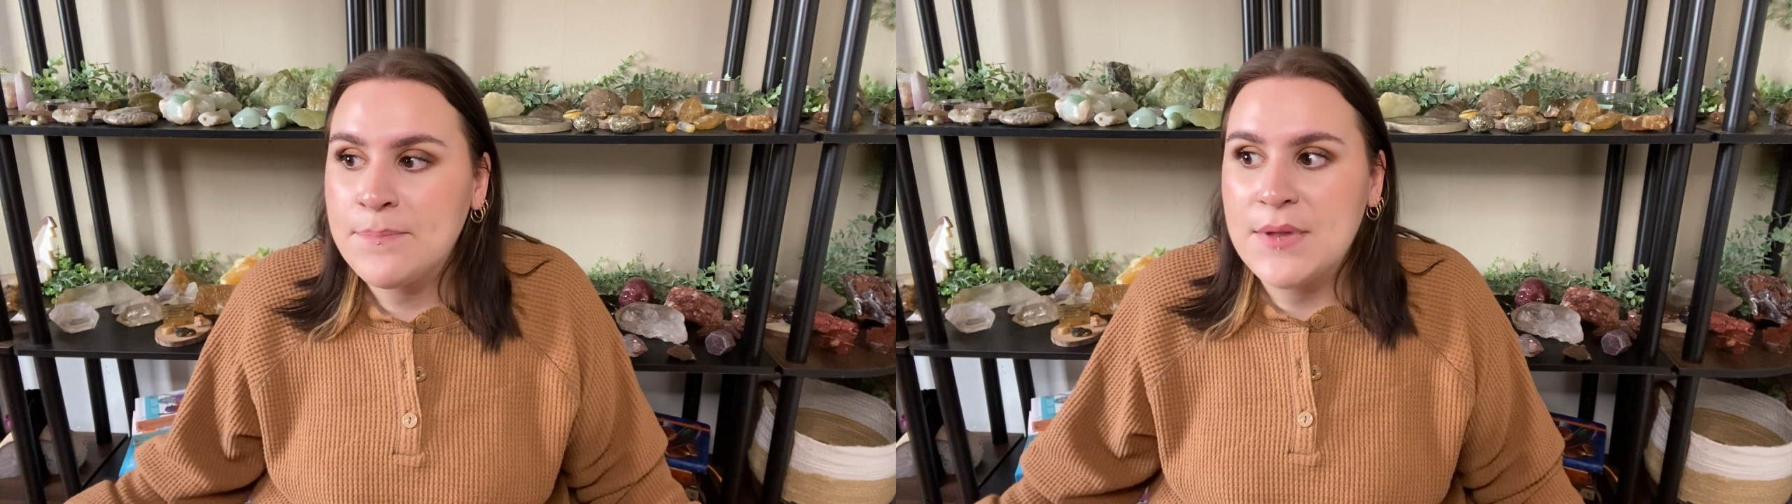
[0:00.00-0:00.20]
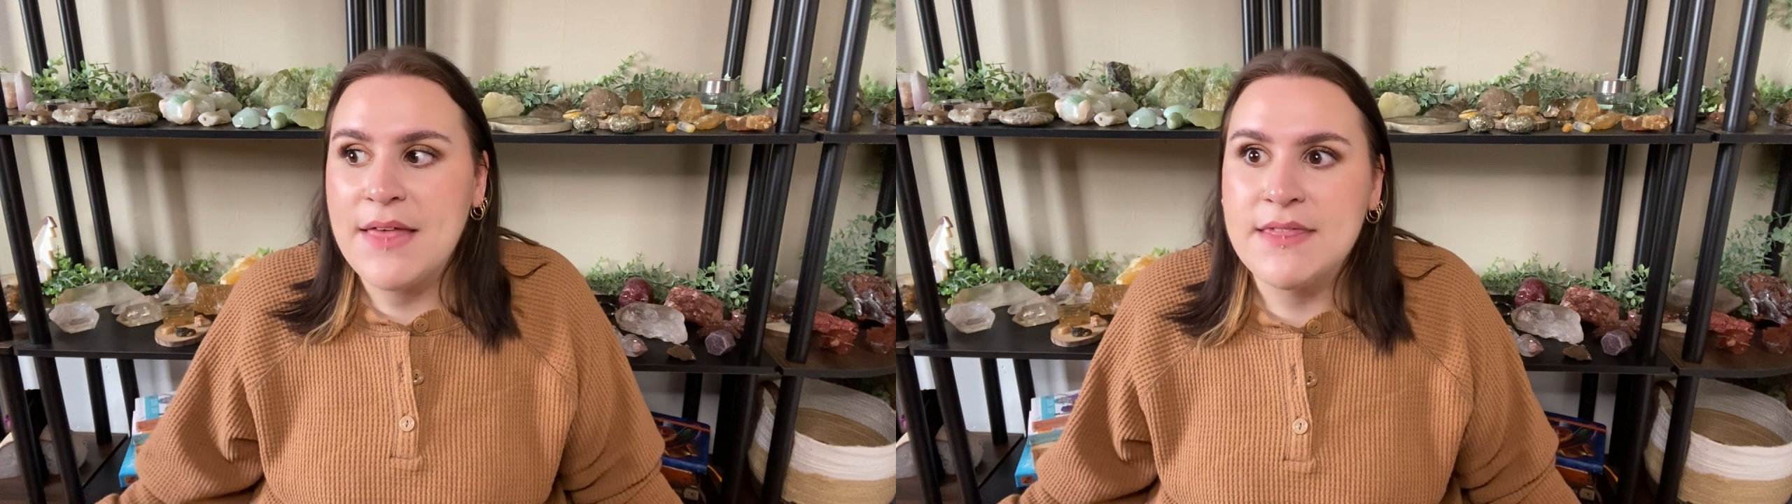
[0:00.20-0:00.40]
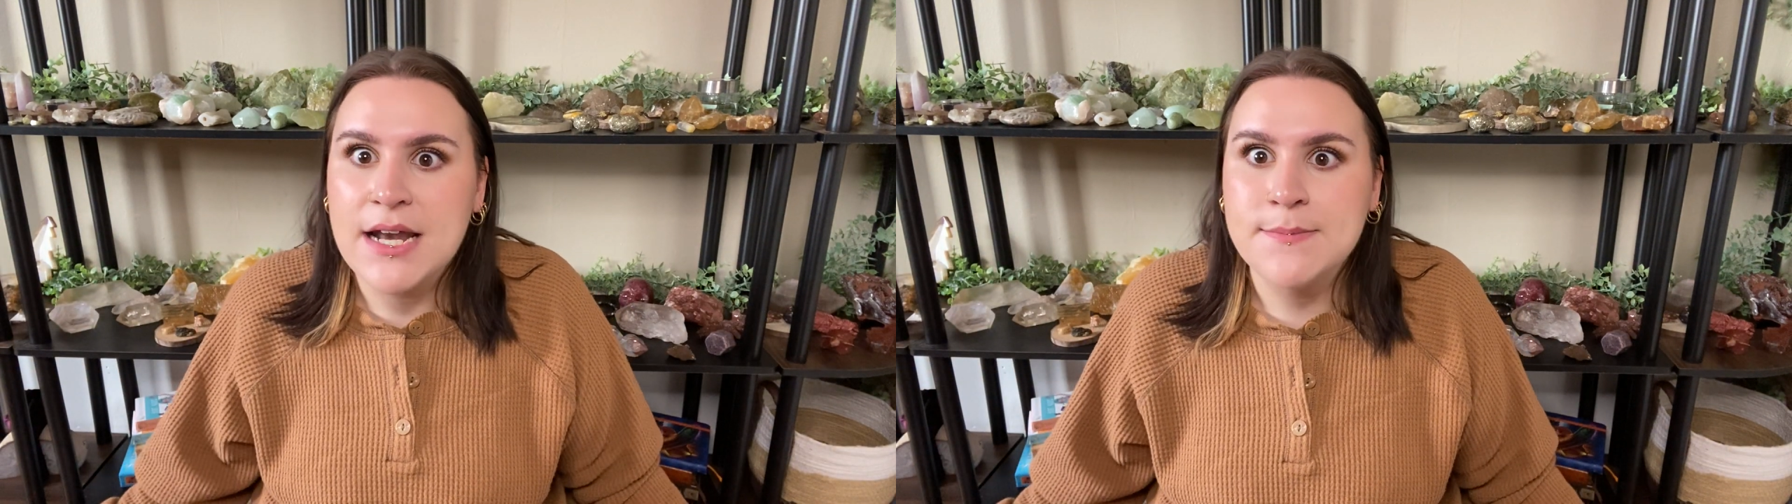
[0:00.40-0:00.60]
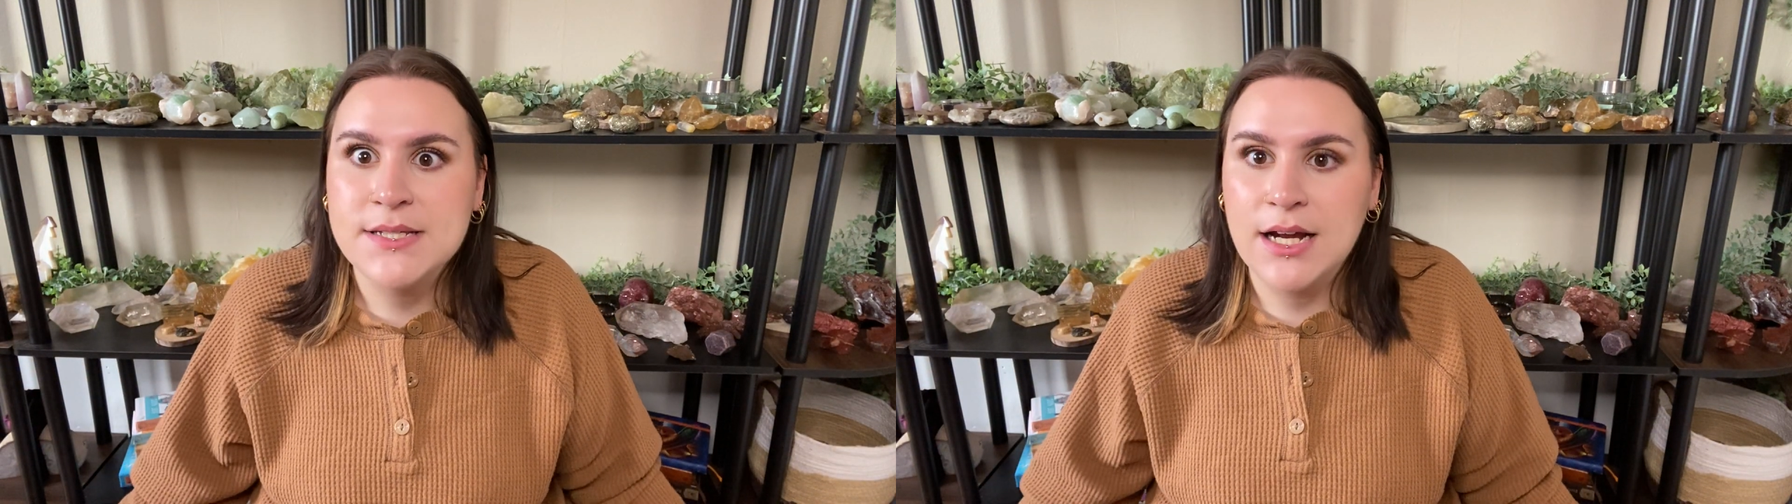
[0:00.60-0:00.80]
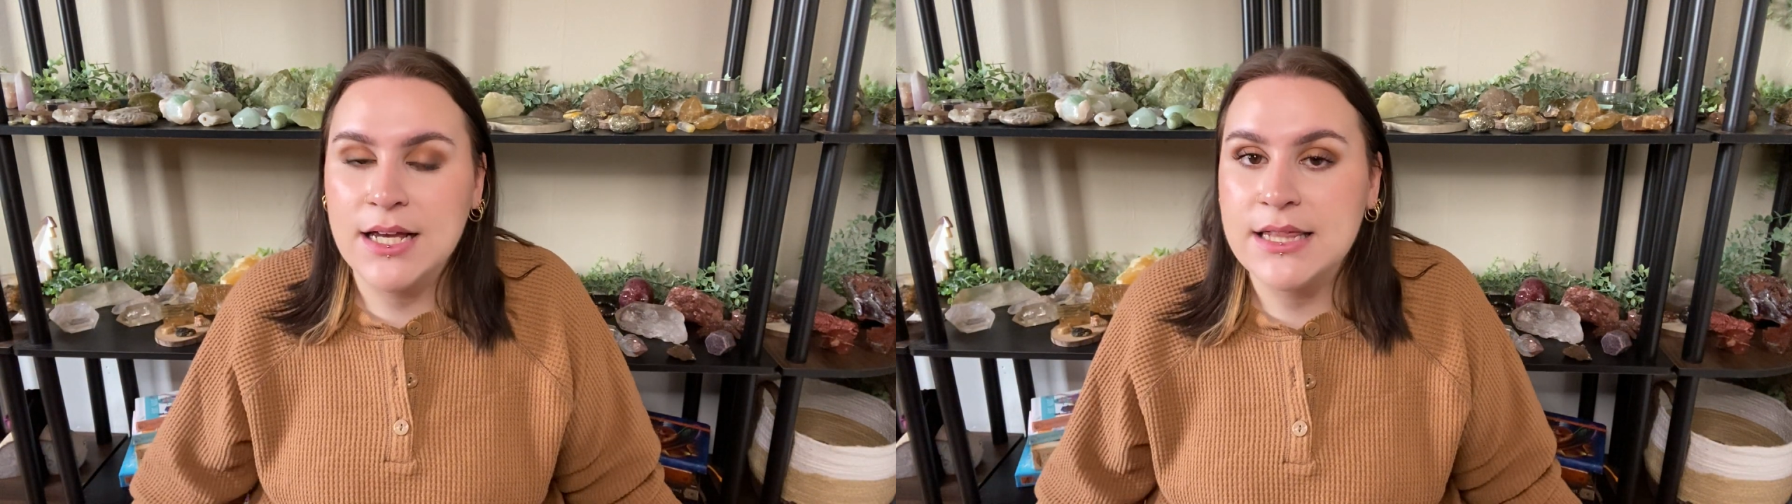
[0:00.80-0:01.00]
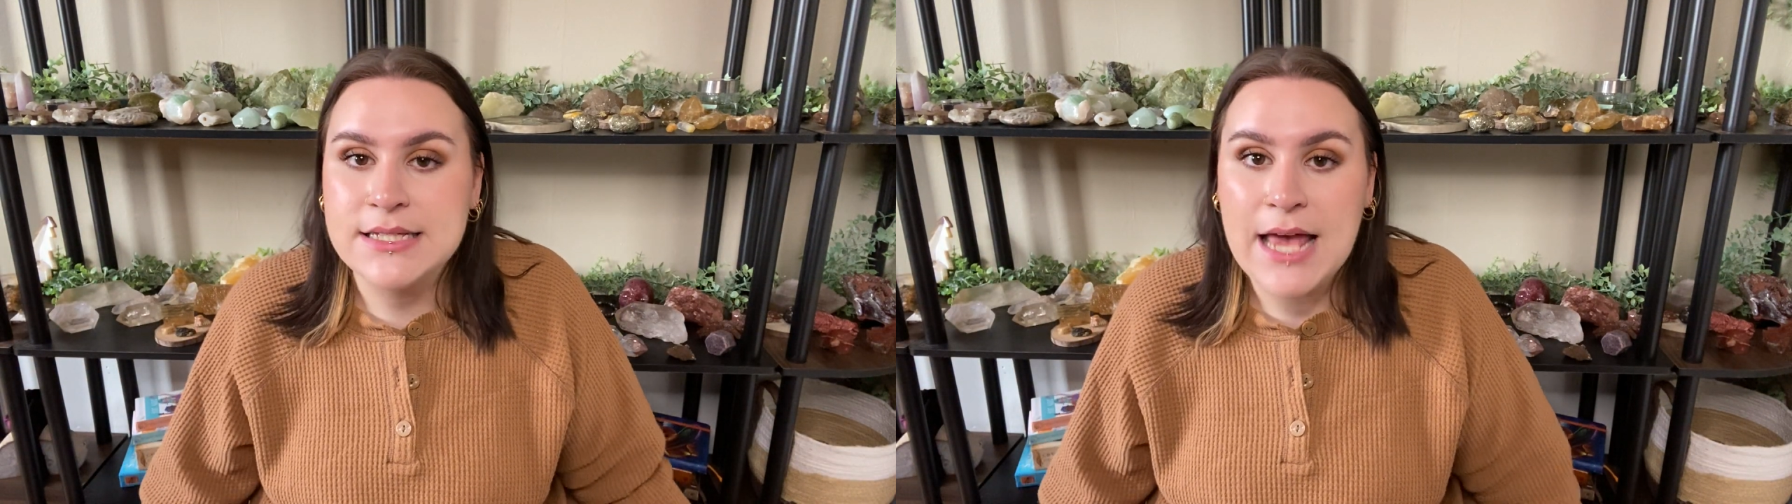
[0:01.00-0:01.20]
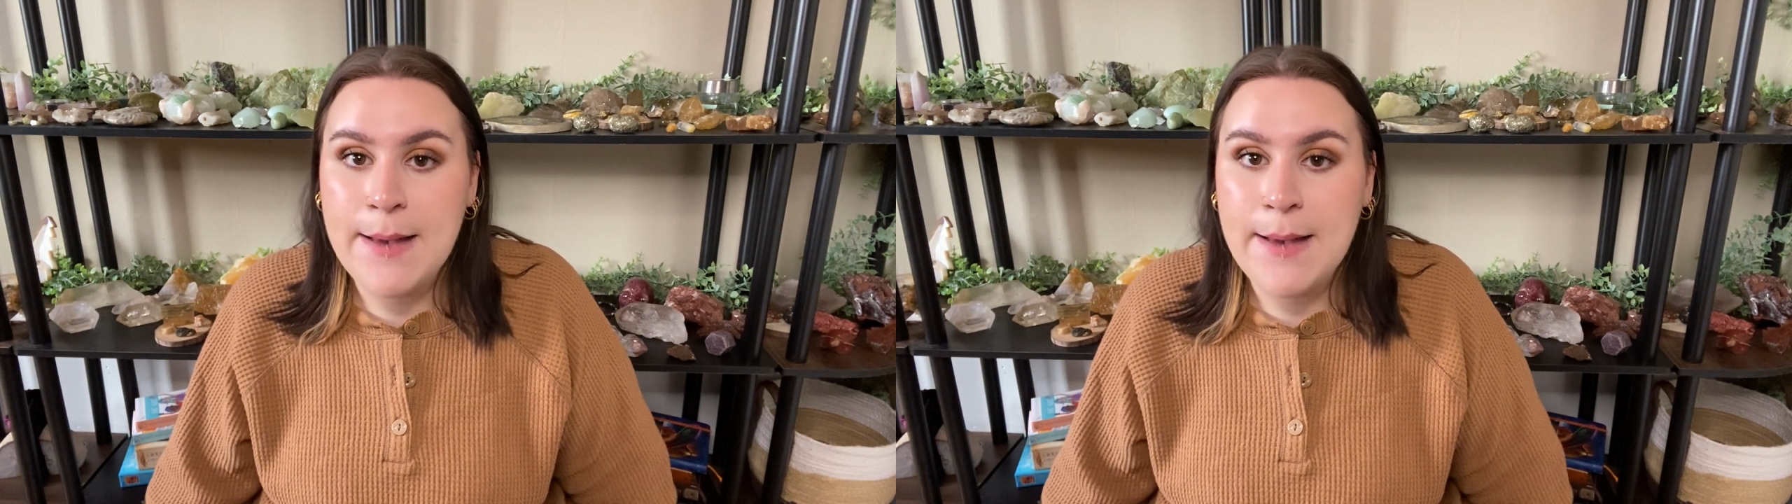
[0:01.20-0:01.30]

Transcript: And then I'm stuck in this